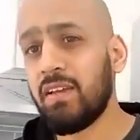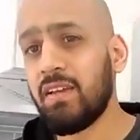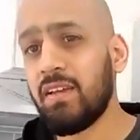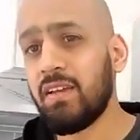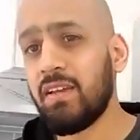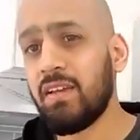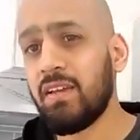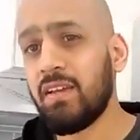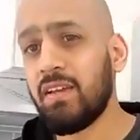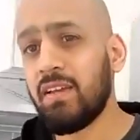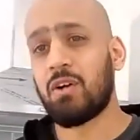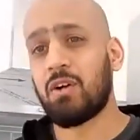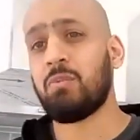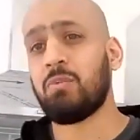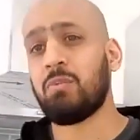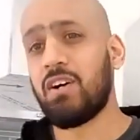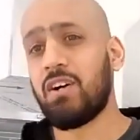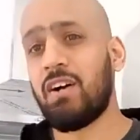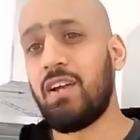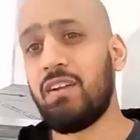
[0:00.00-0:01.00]
Jazakumullah
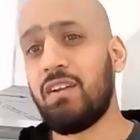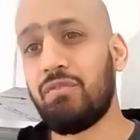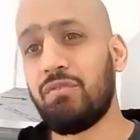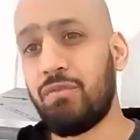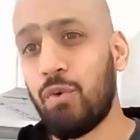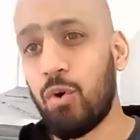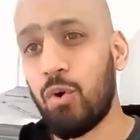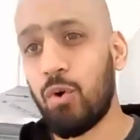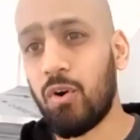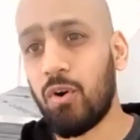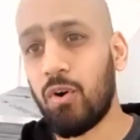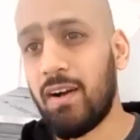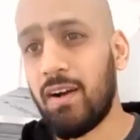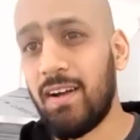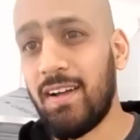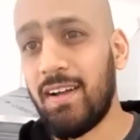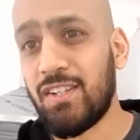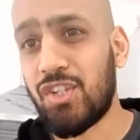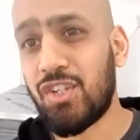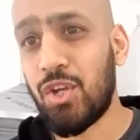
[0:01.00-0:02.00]
khair for
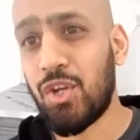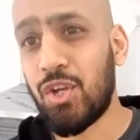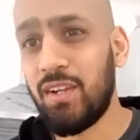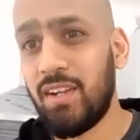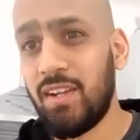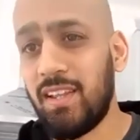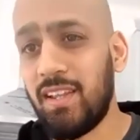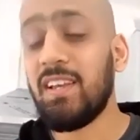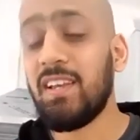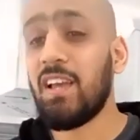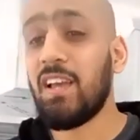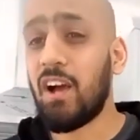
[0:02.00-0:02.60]
tuning in.